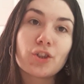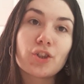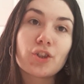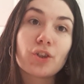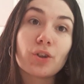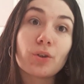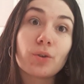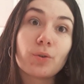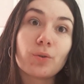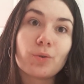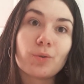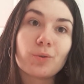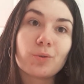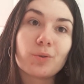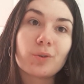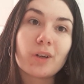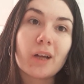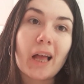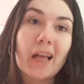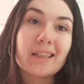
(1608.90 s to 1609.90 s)
to,
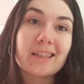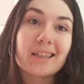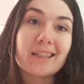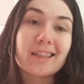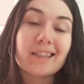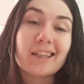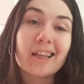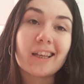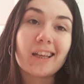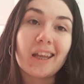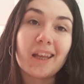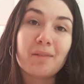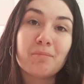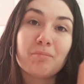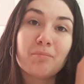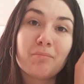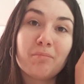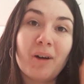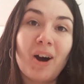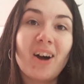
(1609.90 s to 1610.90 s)
as I said,
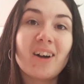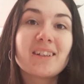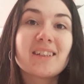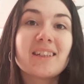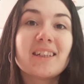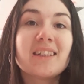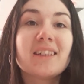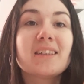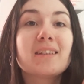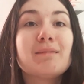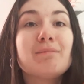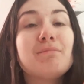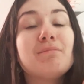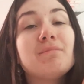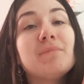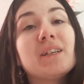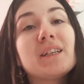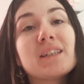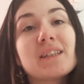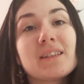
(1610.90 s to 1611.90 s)
embody the
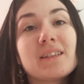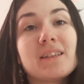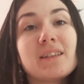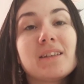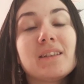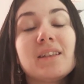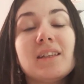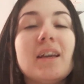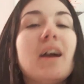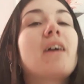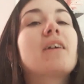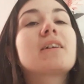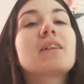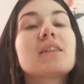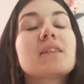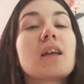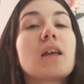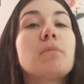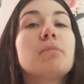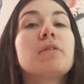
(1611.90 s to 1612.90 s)
myst the
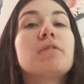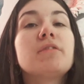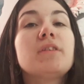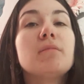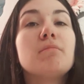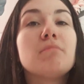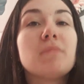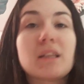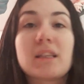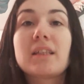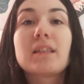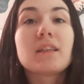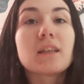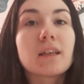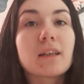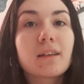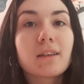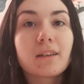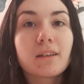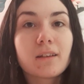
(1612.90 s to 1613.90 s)
archetype of the
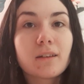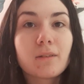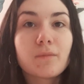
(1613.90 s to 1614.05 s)
mystic,